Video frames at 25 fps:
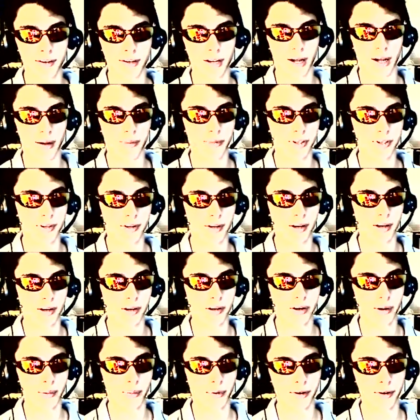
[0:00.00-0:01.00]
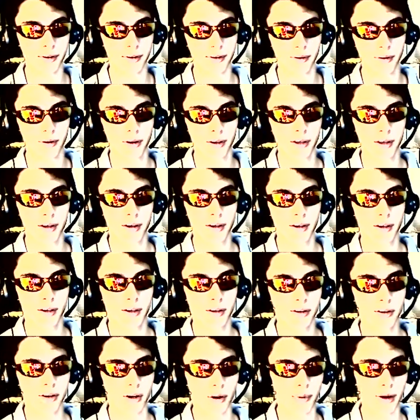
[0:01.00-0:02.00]
a time machine and you're able to
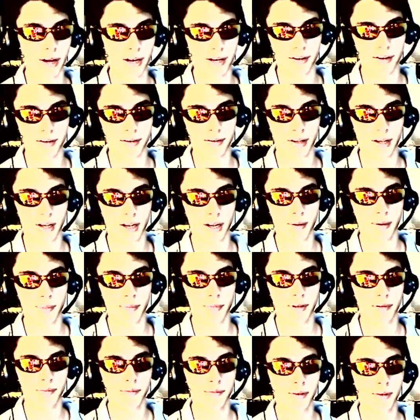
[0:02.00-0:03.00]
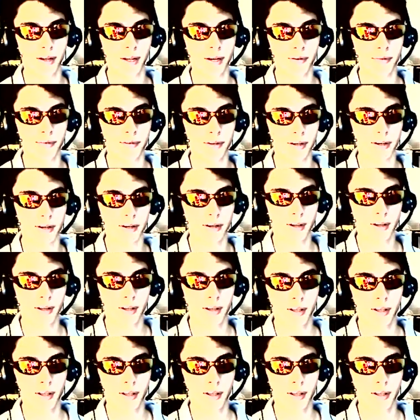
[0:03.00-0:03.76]
go back in time, I don't think